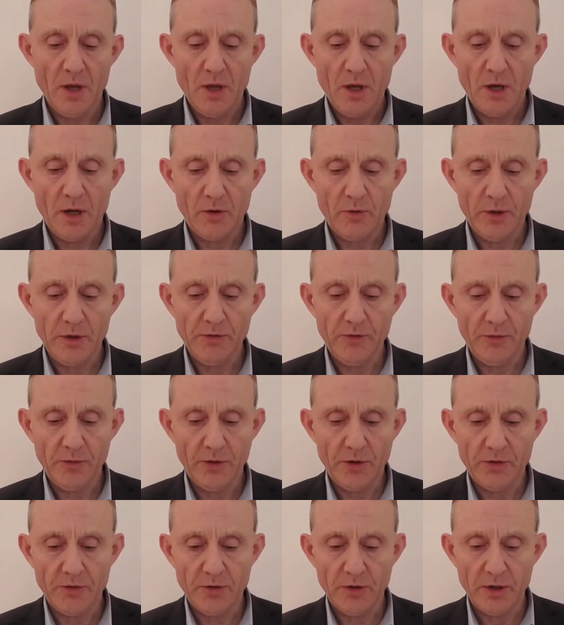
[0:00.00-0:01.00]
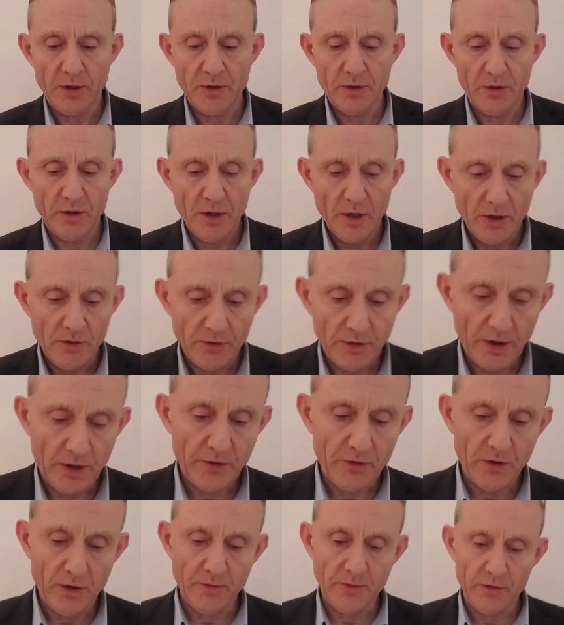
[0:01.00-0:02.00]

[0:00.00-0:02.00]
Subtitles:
And question 13 starts off,